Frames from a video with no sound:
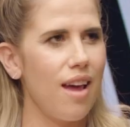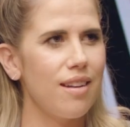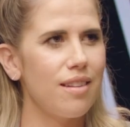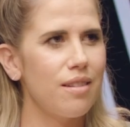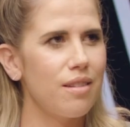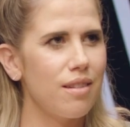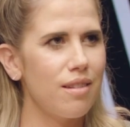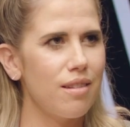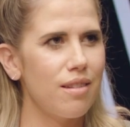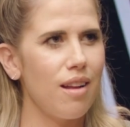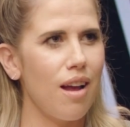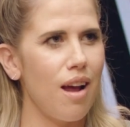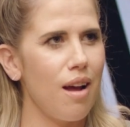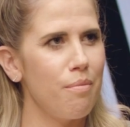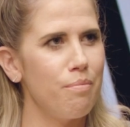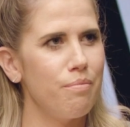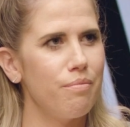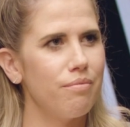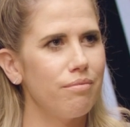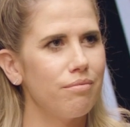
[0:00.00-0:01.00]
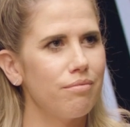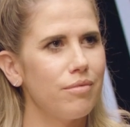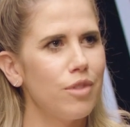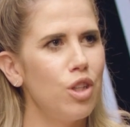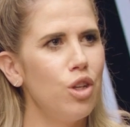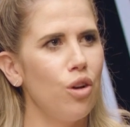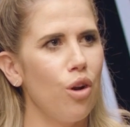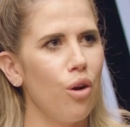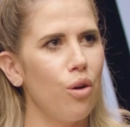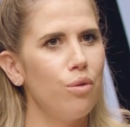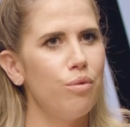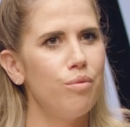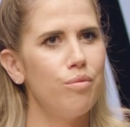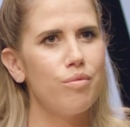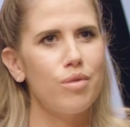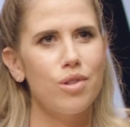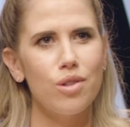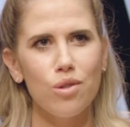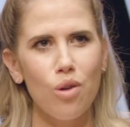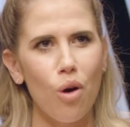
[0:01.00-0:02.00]
that,
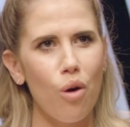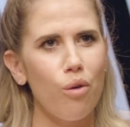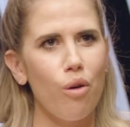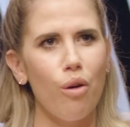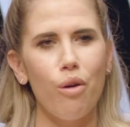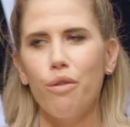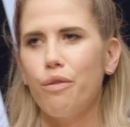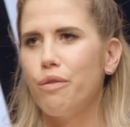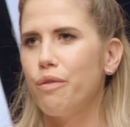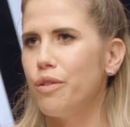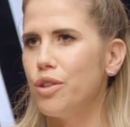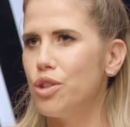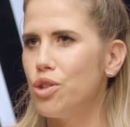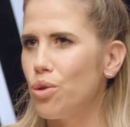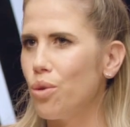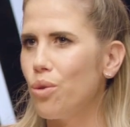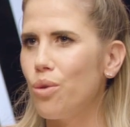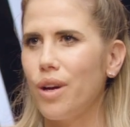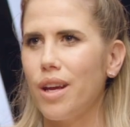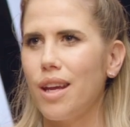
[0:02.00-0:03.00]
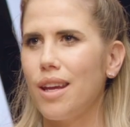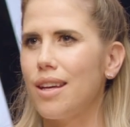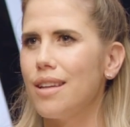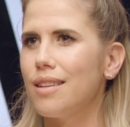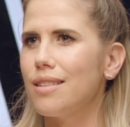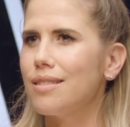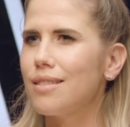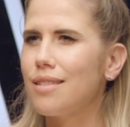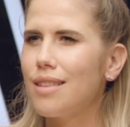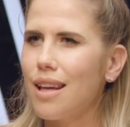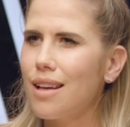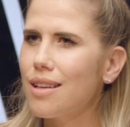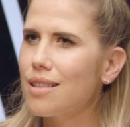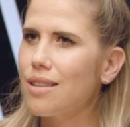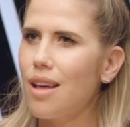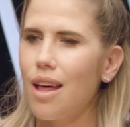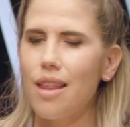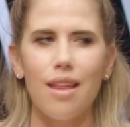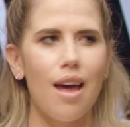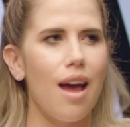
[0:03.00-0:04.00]
sorrow for joy and
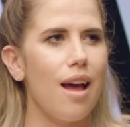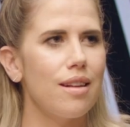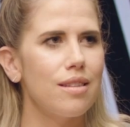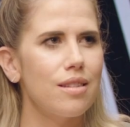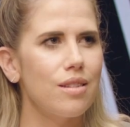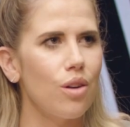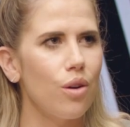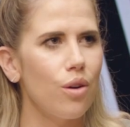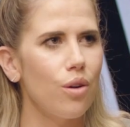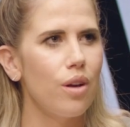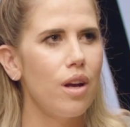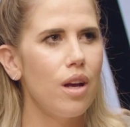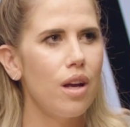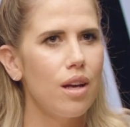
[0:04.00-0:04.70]
things like that. So